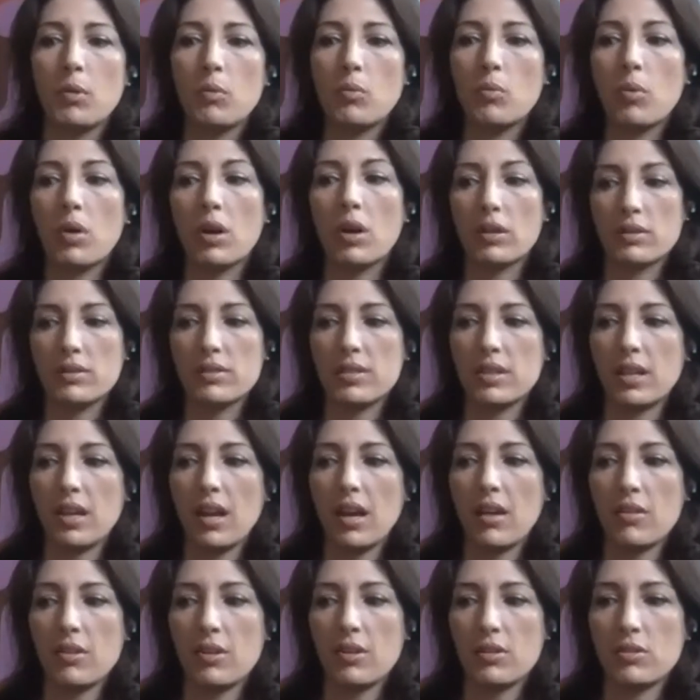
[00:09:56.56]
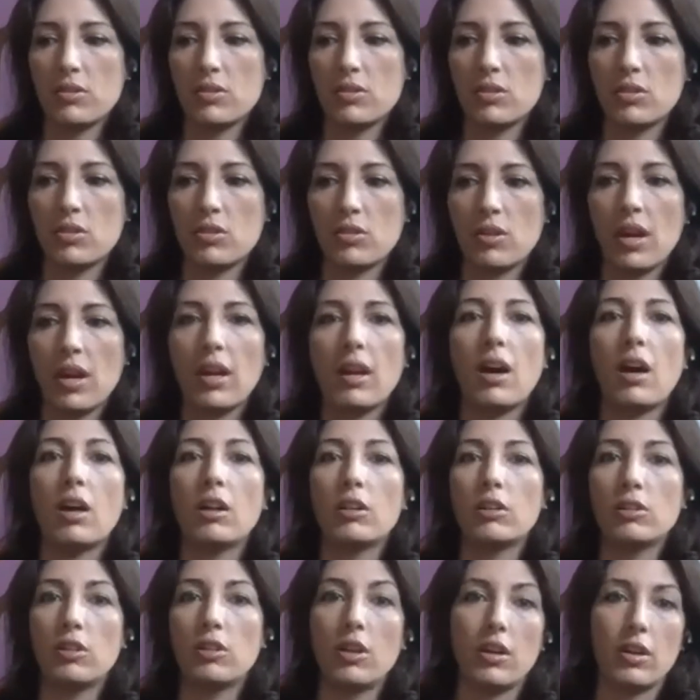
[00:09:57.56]
work together to create
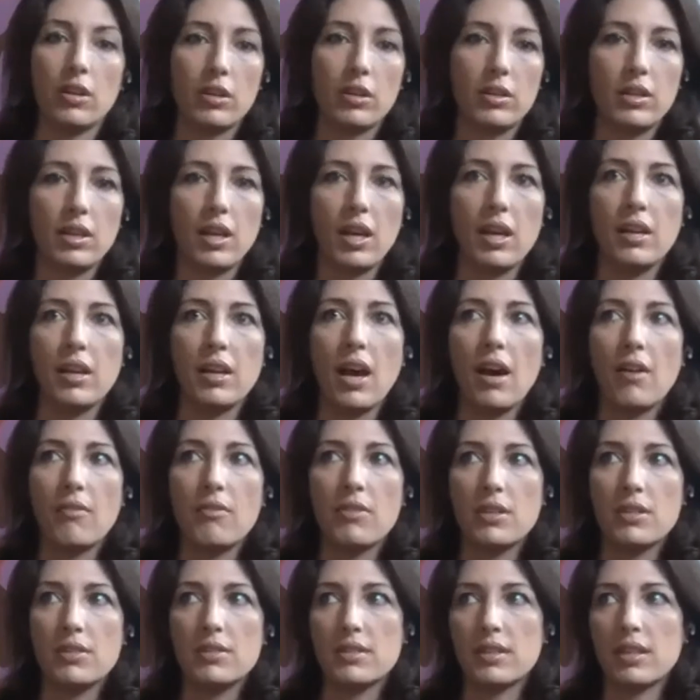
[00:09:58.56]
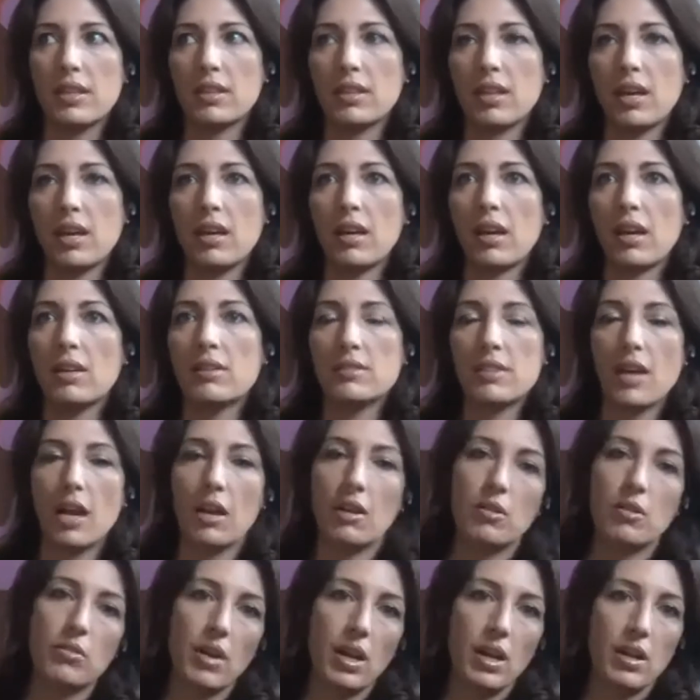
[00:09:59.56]
a look. And obviously like a
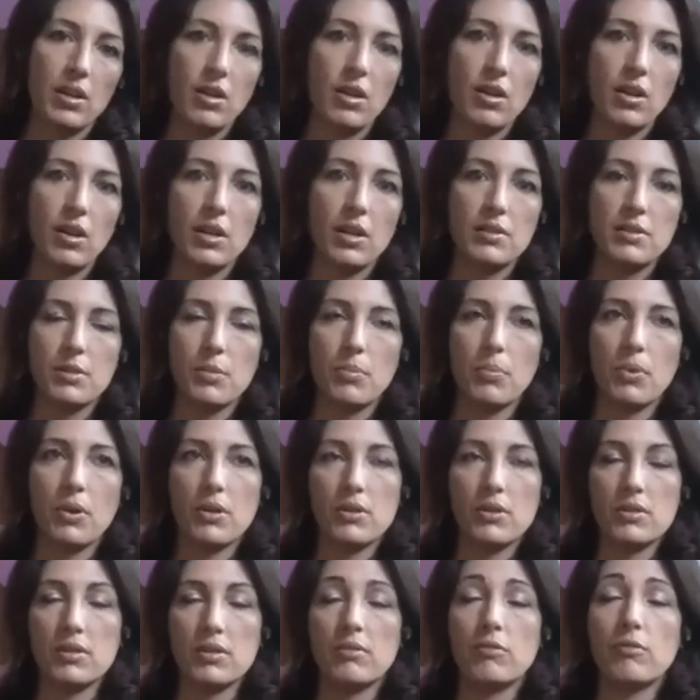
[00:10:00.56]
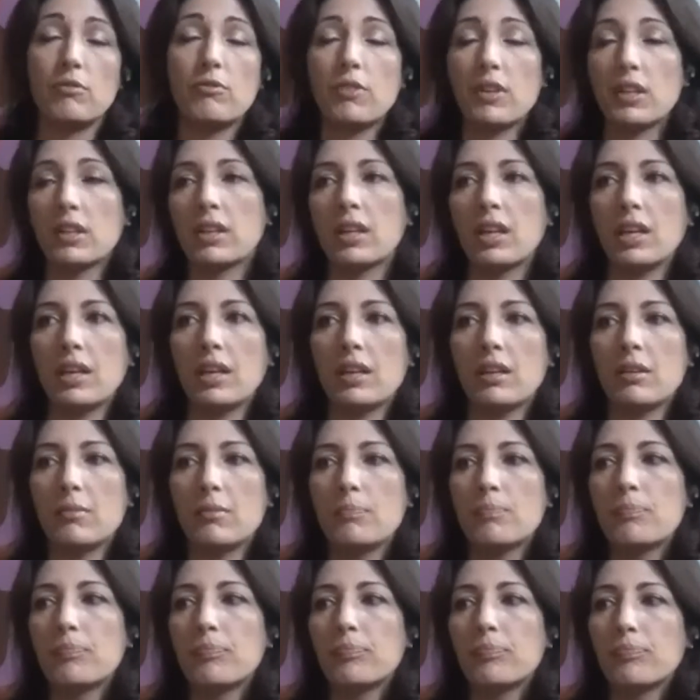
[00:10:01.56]
decorator is the person filling
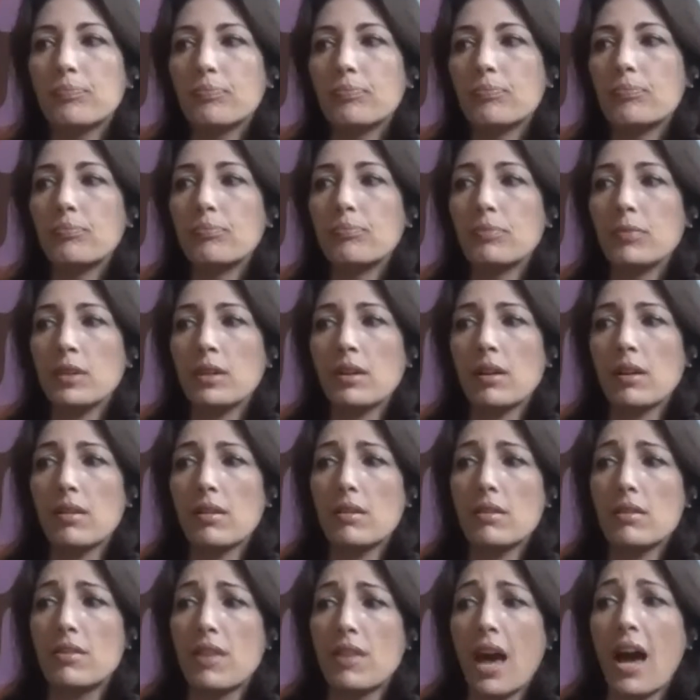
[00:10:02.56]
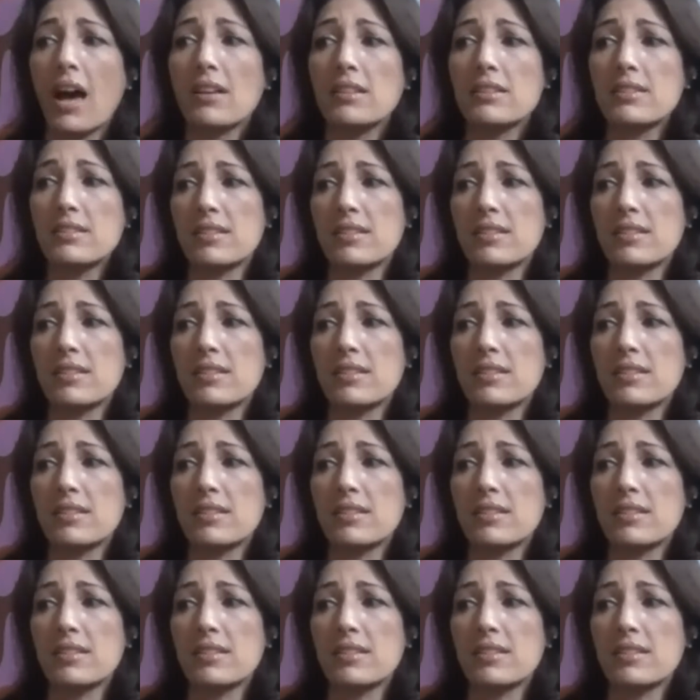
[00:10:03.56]
that